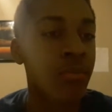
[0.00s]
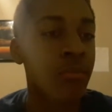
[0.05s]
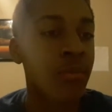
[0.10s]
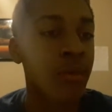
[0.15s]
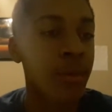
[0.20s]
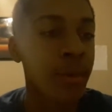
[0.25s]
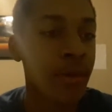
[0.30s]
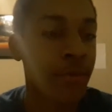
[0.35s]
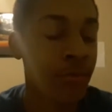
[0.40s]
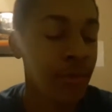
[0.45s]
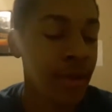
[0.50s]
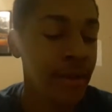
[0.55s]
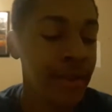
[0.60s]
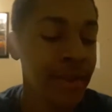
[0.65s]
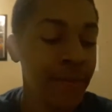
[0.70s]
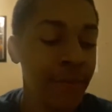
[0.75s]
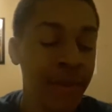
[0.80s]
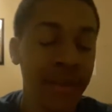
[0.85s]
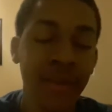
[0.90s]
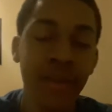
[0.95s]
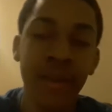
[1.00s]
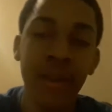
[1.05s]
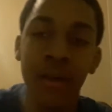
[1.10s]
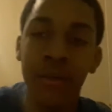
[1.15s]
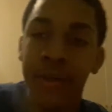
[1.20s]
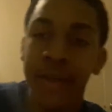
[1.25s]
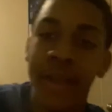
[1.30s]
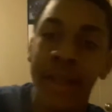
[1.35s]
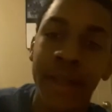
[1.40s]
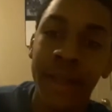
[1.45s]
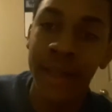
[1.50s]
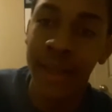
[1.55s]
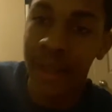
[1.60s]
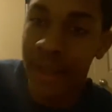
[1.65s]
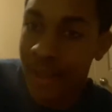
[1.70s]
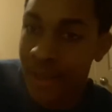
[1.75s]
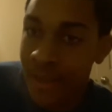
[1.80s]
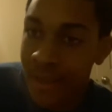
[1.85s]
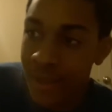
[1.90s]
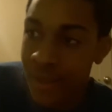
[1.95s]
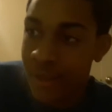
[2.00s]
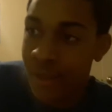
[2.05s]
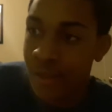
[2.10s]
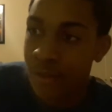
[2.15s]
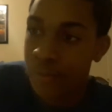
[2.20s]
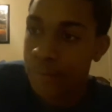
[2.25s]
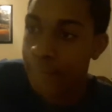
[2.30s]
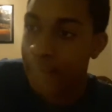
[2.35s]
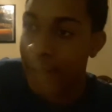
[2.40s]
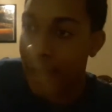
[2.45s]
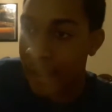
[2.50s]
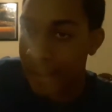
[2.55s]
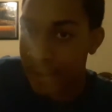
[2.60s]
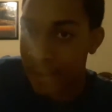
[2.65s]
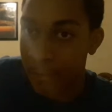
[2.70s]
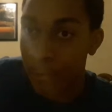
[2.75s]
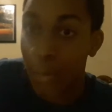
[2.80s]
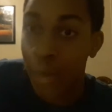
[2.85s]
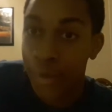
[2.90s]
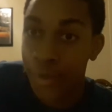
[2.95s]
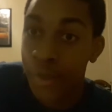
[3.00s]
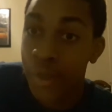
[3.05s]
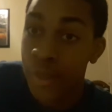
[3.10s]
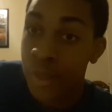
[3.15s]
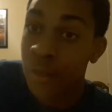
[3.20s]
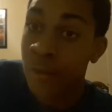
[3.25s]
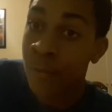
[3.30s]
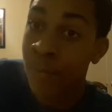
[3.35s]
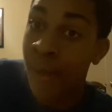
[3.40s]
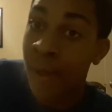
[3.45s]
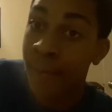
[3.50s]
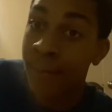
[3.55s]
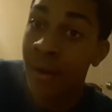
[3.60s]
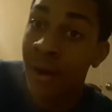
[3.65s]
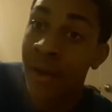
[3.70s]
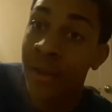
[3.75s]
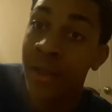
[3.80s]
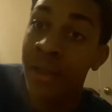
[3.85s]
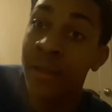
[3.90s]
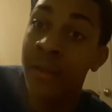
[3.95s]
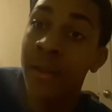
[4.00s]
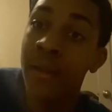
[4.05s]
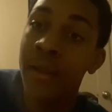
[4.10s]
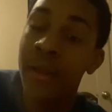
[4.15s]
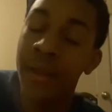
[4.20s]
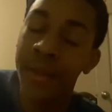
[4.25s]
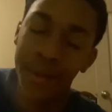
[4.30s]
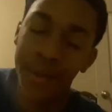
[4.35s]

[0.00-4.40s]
when my friend went to go get it, the water gun out of his back pocket,